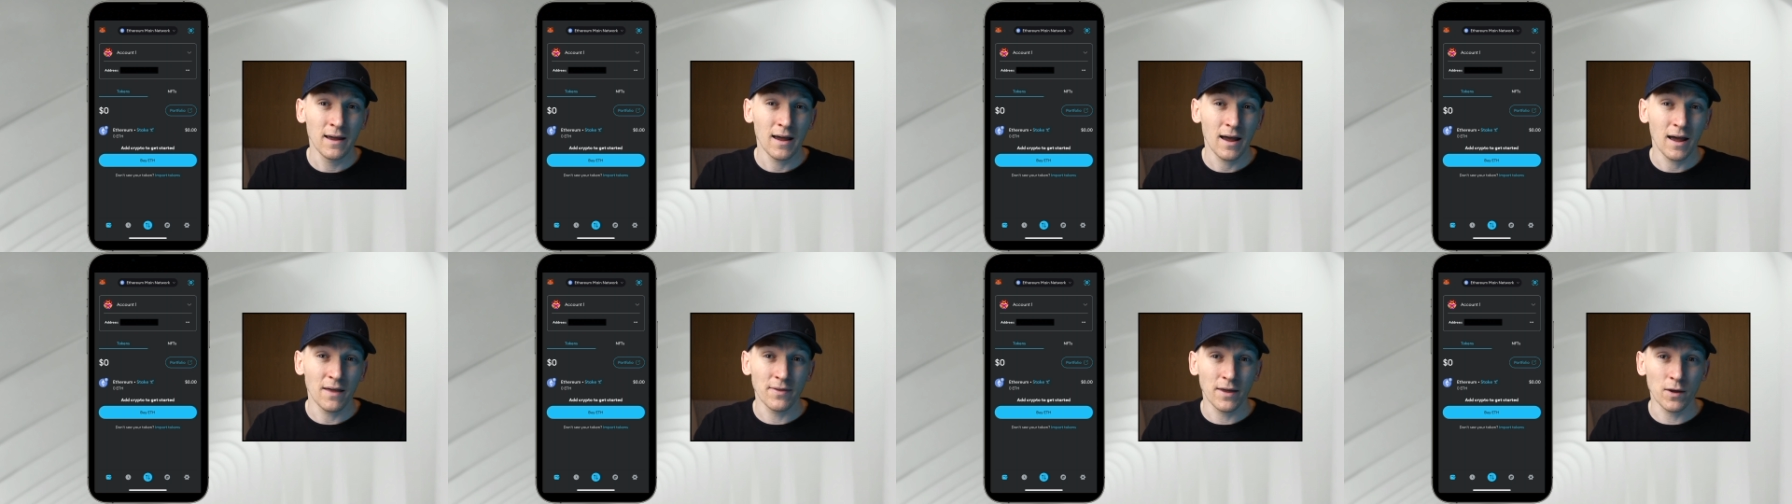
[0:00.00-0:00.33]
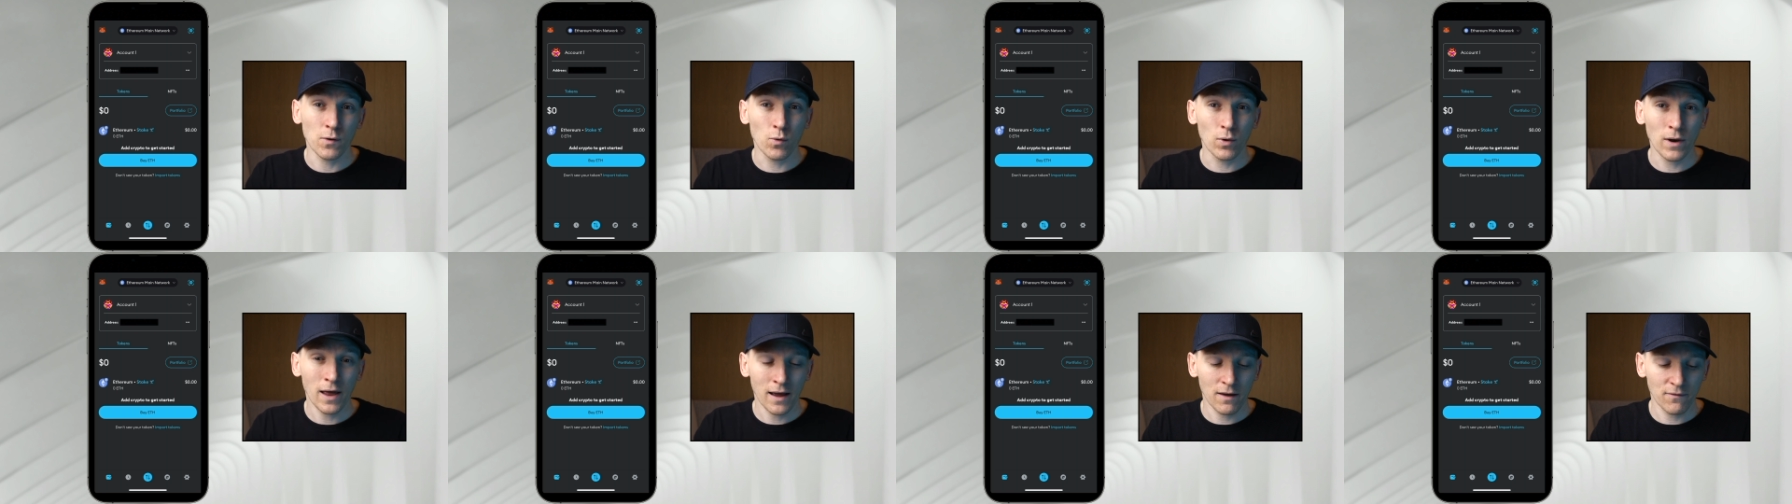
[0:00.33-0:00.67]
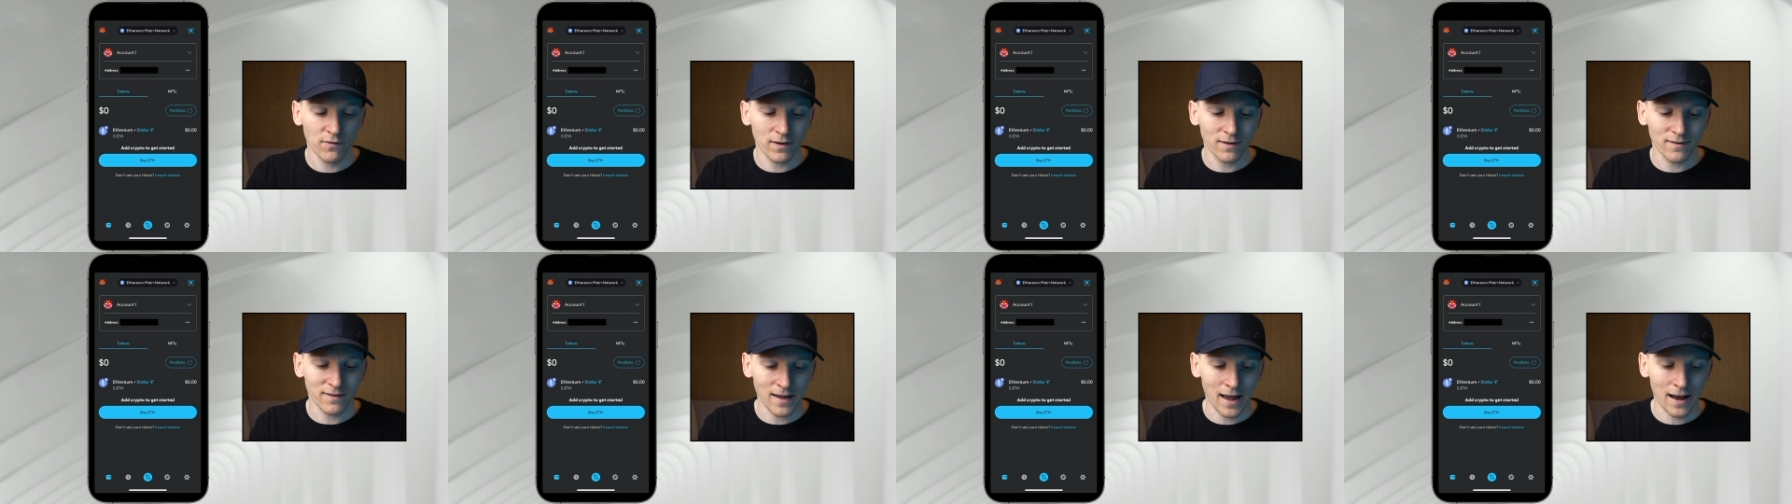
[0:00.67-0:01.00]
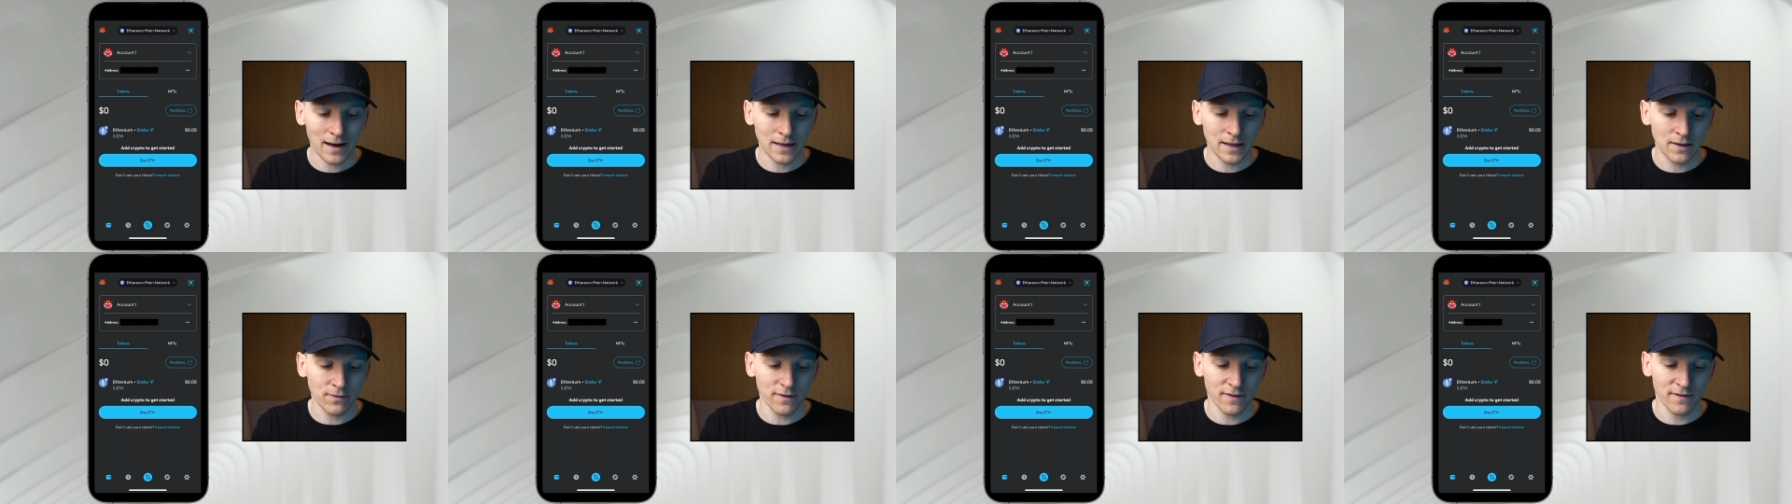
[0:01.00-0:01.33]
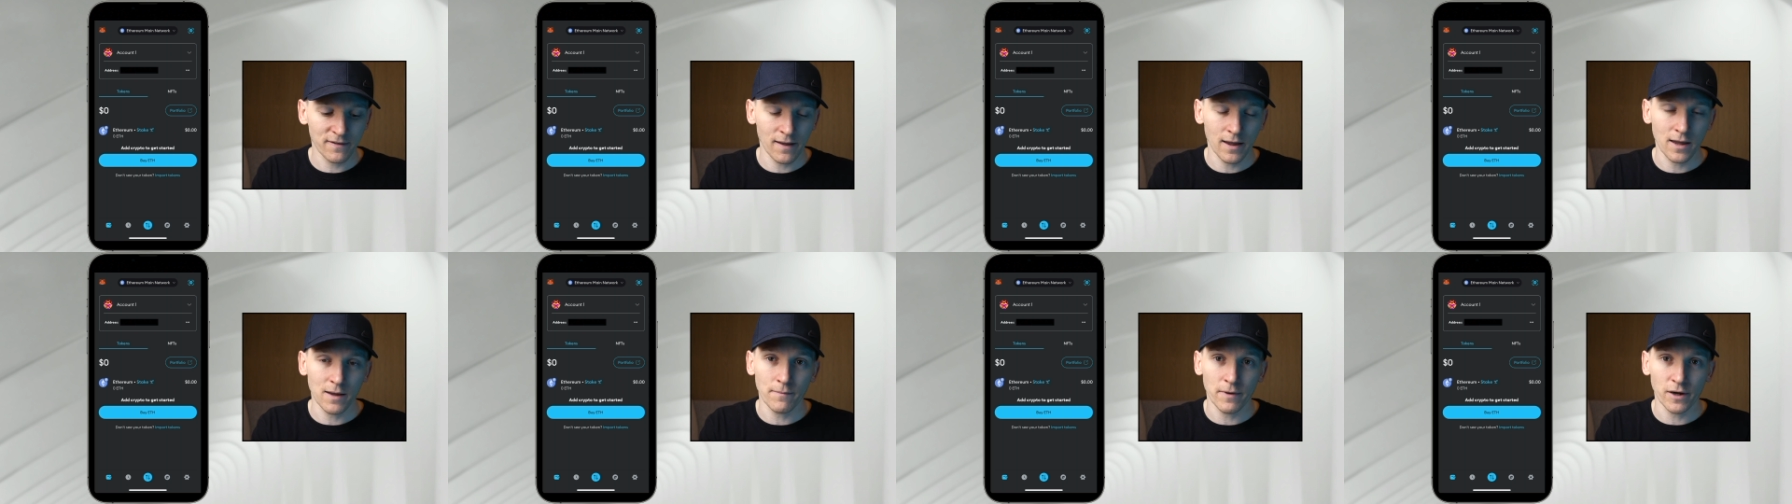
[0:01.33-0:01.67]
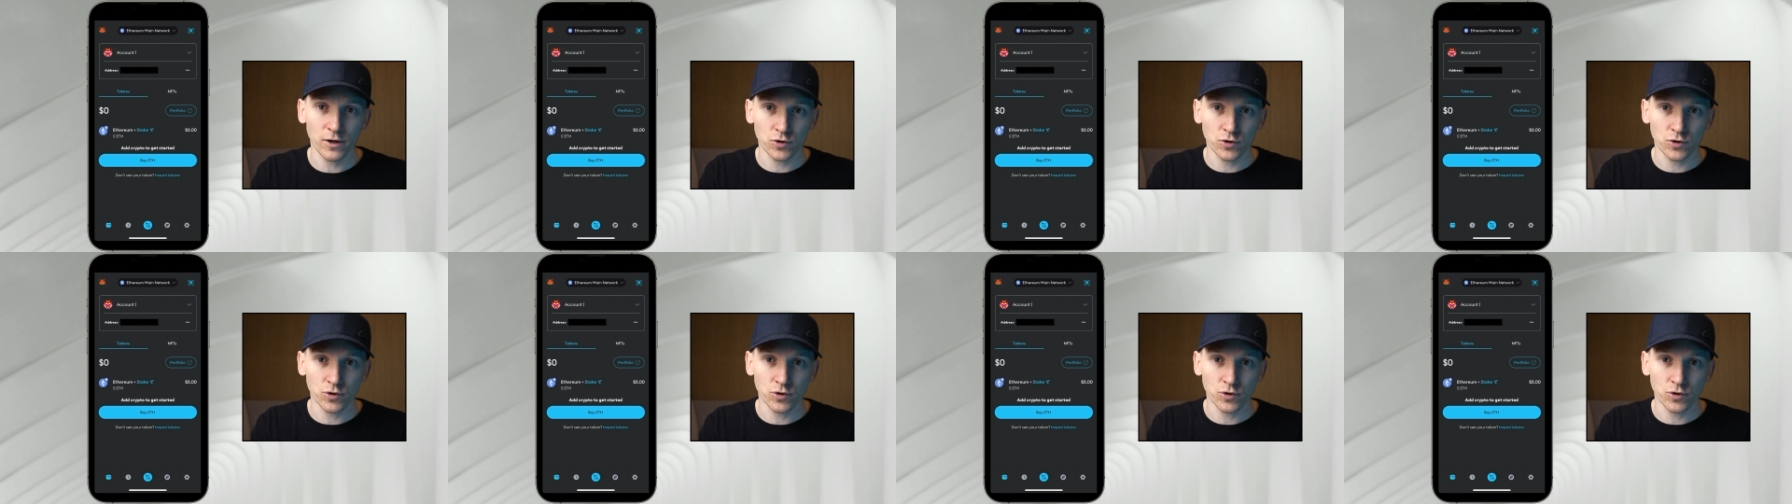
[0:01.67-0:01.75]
and they all have exactly the same